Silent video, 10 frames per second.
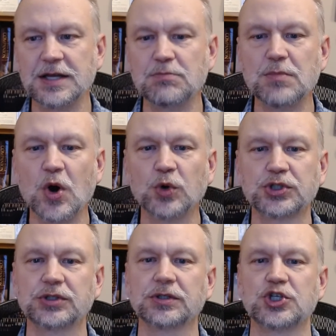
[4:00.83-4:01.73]

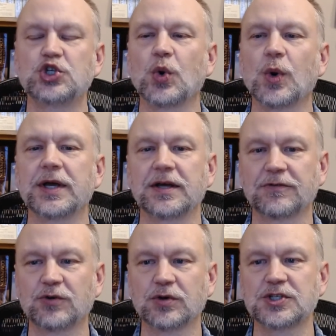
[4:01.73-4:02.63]
emotional joy
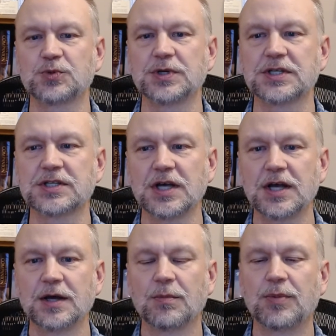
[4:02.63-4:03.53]
of Christmas,
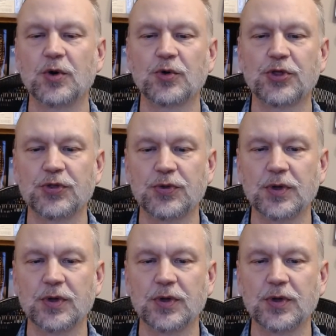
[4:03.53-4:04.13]
both